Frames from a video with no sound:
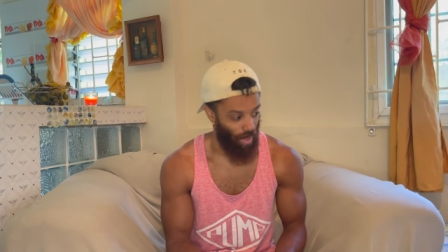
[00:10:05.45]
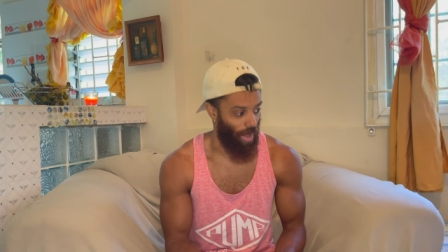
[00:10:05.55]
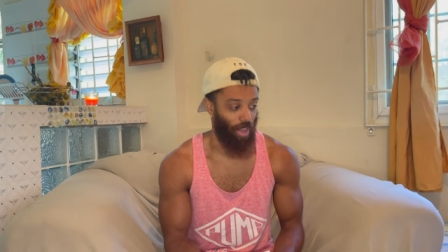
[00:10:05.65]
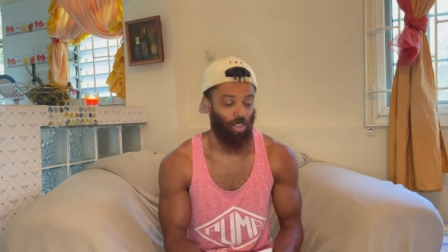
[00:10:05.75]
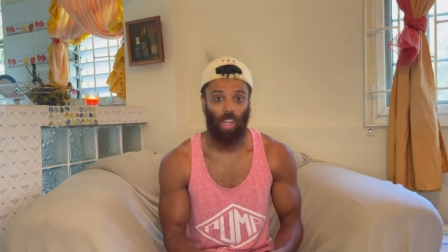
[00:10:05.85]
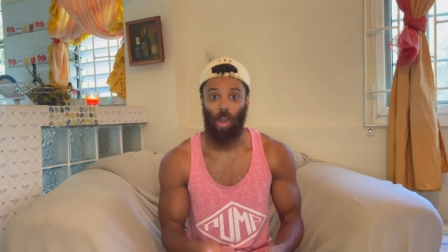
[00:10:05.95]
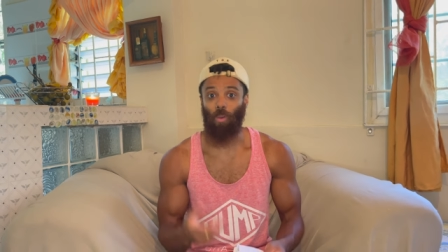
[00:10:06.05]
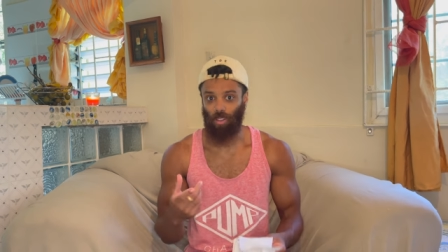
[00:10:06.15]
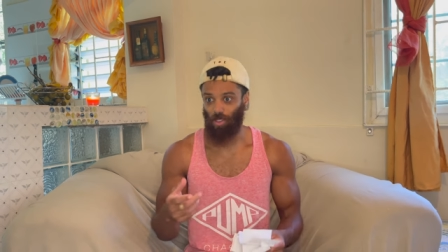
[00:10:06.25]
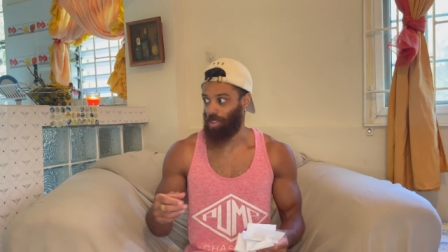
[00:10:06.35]
Actually, I
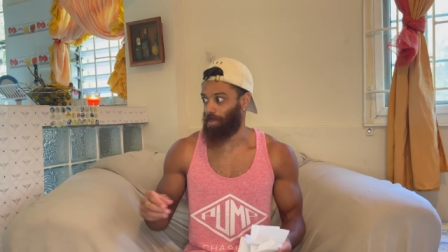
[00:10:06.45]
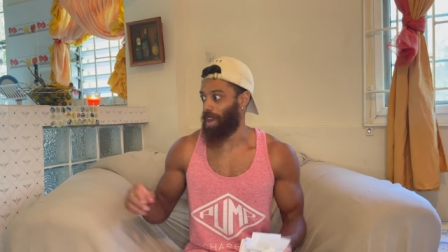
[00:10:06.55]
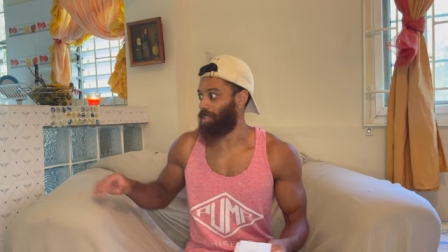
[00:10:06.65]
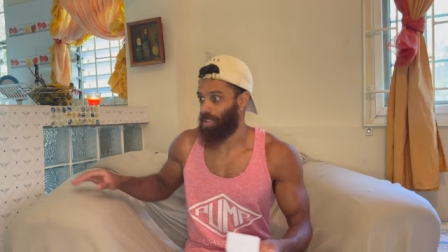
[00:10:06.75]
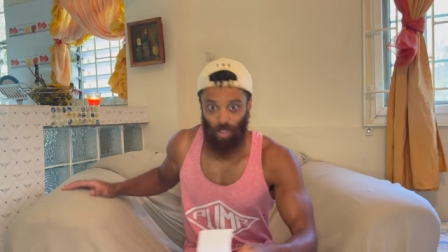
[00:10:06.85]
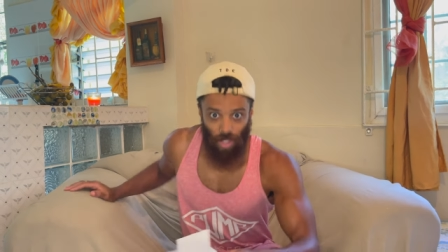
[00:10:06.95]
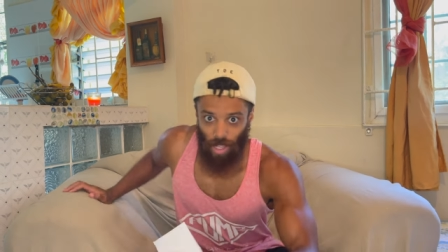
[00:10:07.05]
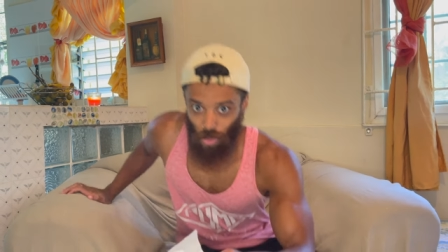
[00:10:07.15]
want to do the math on that